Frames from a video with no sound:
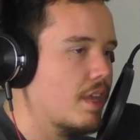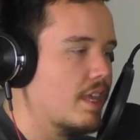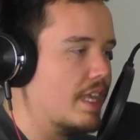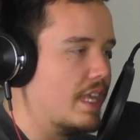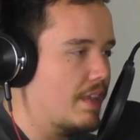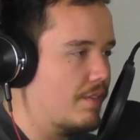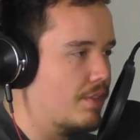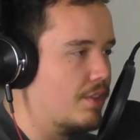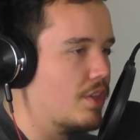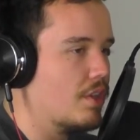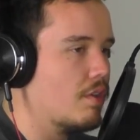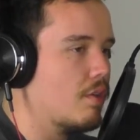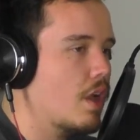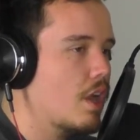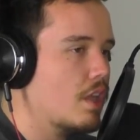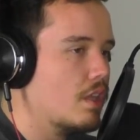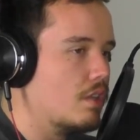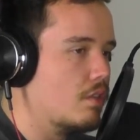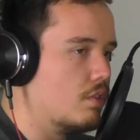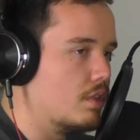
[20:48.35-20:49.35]
even though
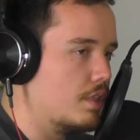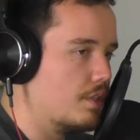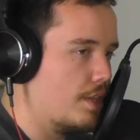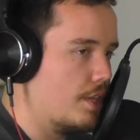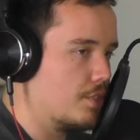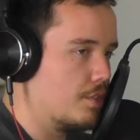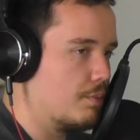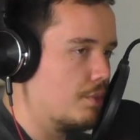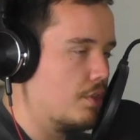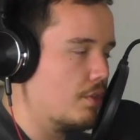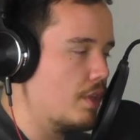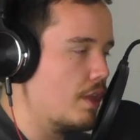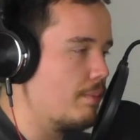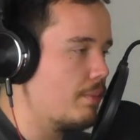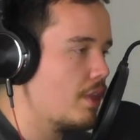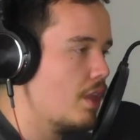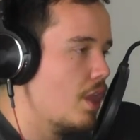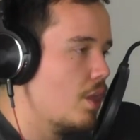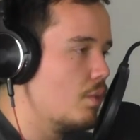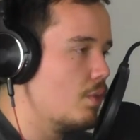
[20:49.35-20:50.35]
you and Natasha broke up,"
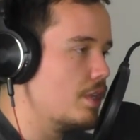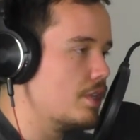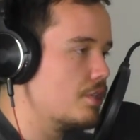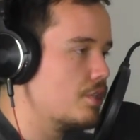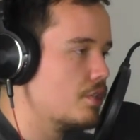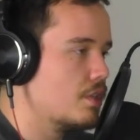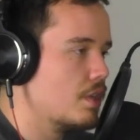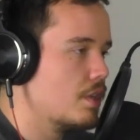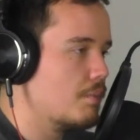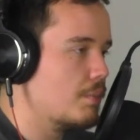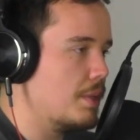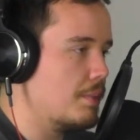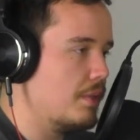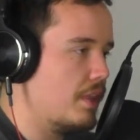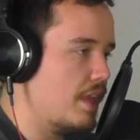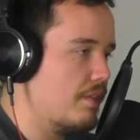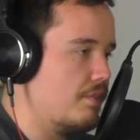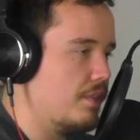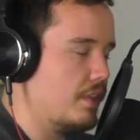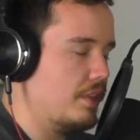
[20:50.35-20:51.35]
which people
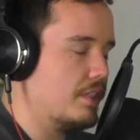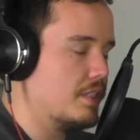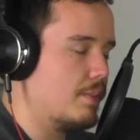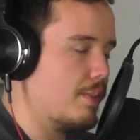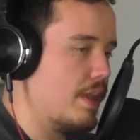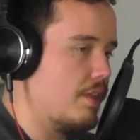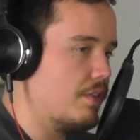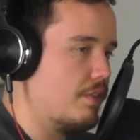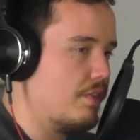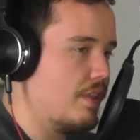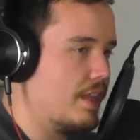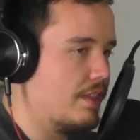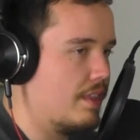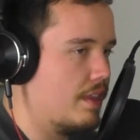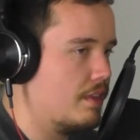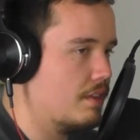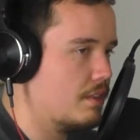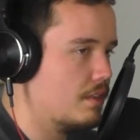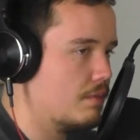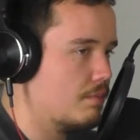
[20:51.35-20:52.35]
have feelings about the fact
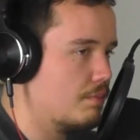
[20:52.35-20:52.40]
that